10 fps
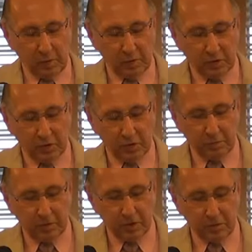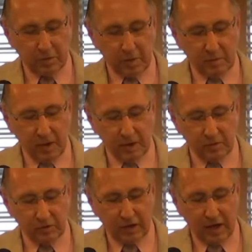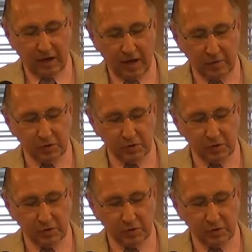returned to the place where my body was lying, I